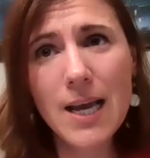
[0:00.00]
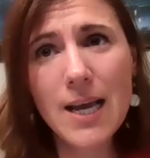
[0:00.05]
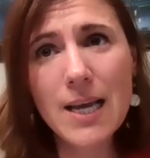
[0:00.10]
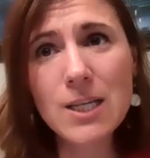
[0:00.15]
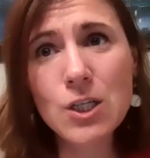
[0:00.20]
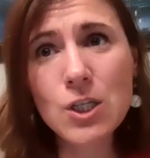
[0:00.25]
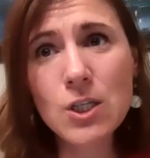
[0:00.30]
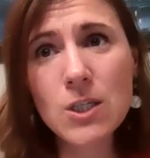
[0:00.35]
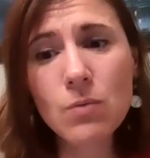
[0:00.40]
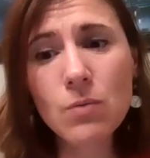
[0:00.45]

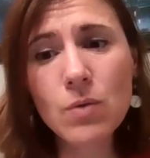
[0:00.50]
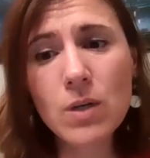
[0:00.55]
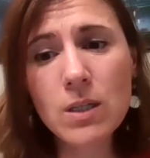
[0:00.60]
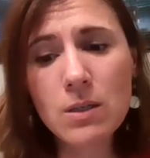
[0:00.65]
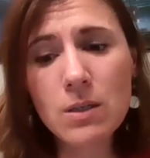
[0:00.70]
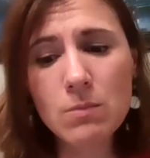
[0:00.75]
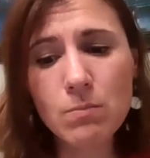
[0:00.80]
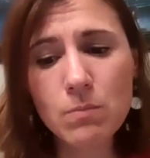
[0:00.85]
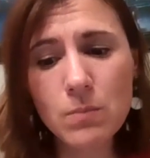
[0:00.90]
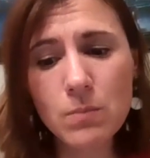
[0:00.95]
and she
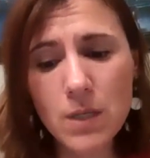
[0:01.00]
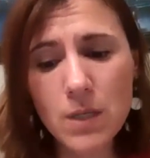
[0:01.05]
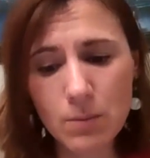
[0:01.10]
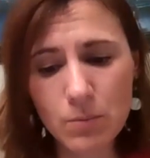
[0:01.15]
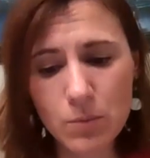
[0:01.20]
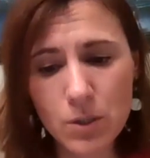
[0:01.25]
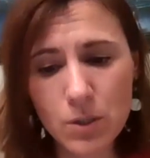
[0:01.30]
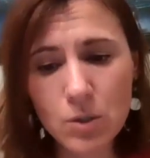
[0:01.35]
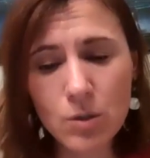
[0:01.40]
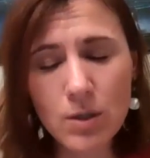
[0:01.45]
really
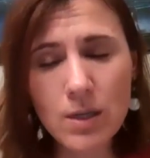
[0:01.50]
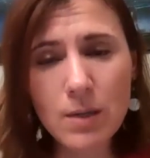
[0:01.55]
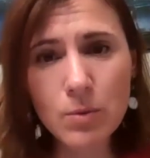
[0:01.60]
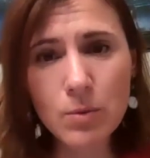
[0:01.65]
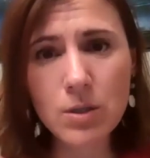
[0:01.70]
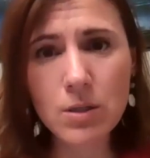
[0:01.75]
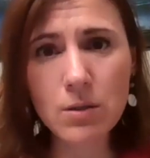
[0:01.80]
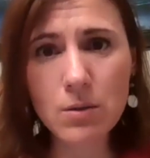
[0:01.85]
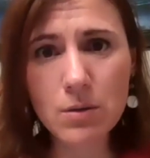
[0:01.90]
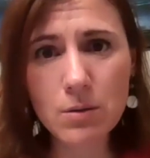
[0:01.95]
stood up
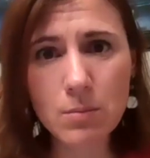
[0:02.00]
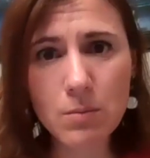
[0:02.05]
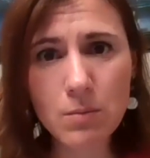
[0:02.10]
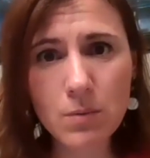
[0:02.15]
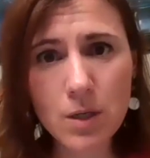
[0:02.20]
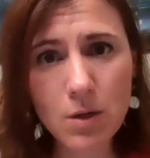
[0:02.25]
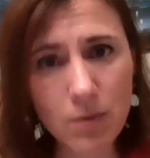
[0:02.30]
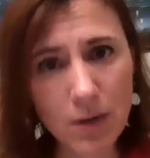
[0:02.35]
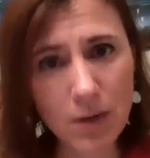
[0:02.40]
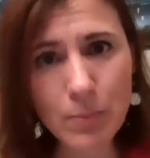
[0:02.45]
to
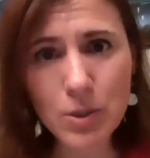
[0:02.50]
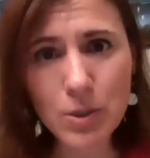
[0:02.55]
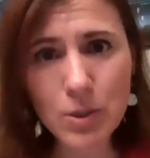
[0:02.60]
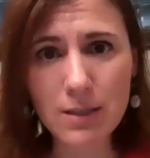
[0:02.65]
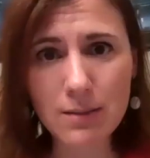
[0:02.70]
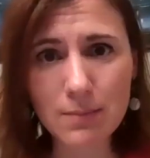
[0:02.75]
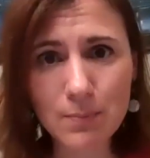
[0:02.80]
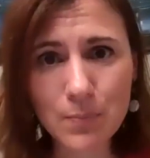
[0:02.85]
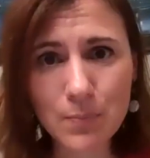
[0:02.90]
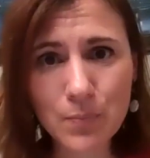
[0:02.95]

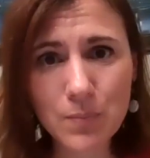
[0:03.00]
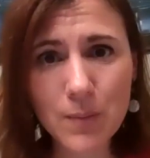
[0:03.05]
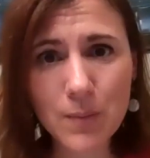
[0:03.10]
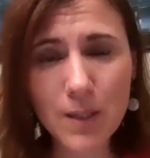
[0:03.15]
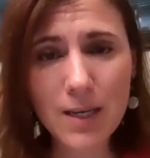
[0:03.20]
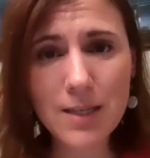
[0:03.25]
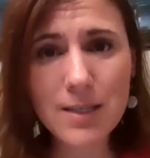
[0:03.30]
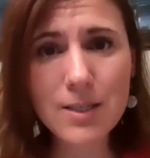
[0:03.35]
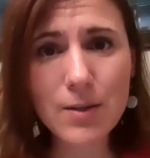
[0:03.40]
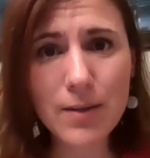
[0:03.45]
corruption
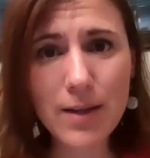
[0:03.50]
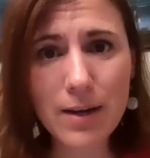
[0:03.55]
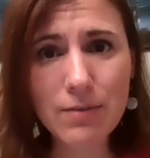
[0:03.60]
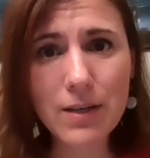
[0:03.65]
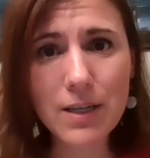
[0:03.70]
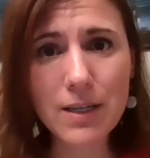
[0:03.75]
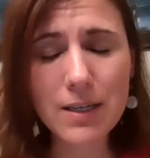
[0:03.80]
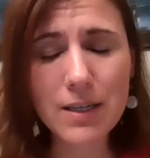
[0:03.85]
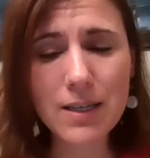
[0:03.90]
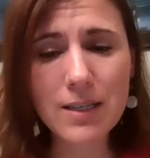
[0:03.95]
in South
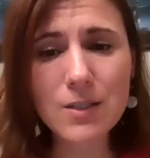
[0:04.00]
Africa.